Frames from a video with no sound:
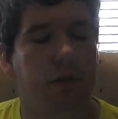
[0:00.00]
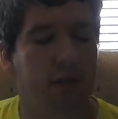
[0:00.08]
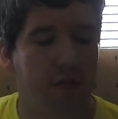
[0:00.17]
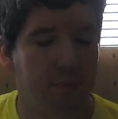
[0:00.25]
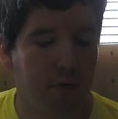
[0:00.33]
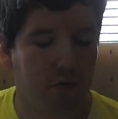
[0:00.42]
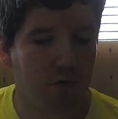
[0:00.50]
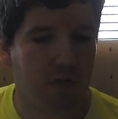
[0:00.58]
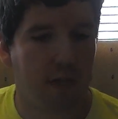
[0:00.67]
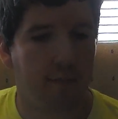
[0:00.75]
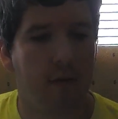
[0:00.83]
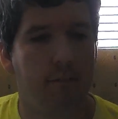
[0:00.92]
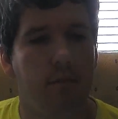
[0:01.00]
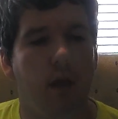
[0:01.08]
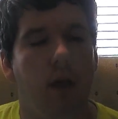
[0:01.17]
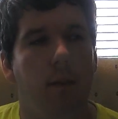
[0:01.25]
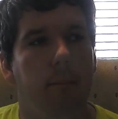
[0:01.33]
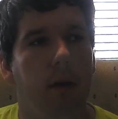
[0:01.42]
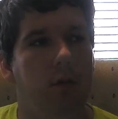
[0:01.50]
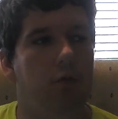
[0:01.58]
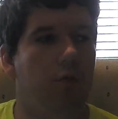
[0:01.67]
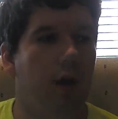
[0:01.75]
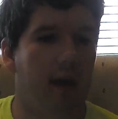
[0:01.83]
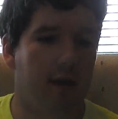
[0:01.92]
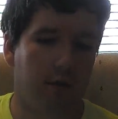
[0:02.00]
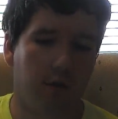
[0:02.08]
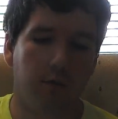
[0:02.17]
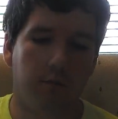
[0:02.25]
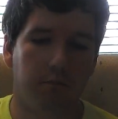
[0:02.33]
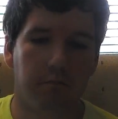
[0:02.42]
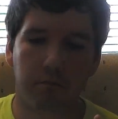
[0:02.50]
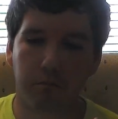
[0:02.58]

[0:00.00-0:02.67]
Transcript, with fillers: that did special summon, but you had to,